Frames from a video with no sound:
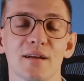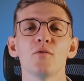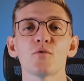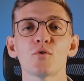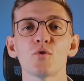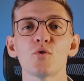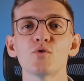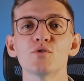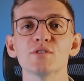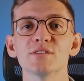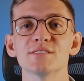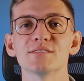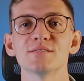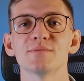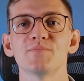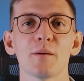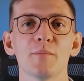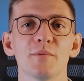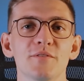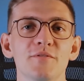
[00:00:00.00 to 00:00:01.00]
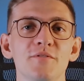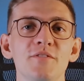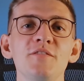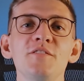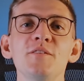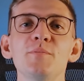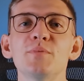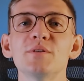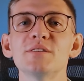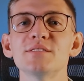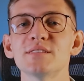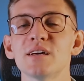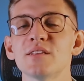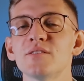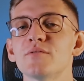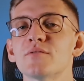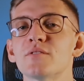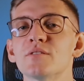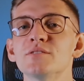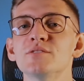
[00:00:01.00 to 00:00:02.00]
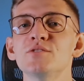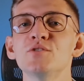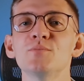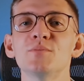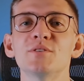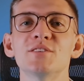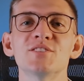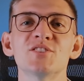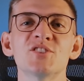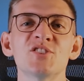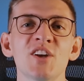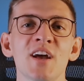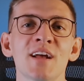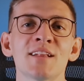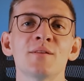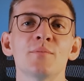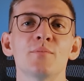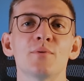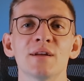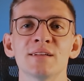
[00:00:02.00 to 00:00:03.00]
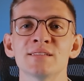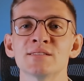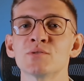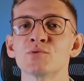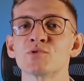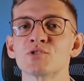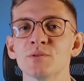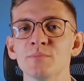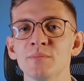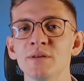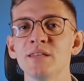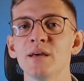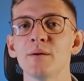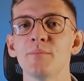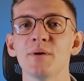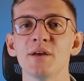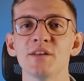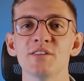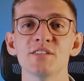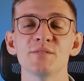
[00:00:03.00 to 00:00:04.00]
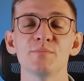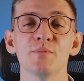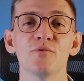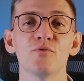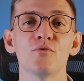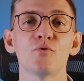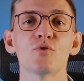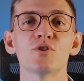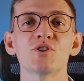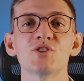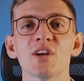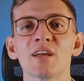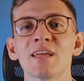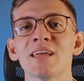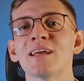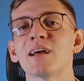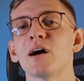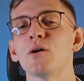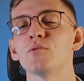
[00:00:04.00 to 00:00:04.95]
Of course, but 50% of consumers check the brand's social media pages before checking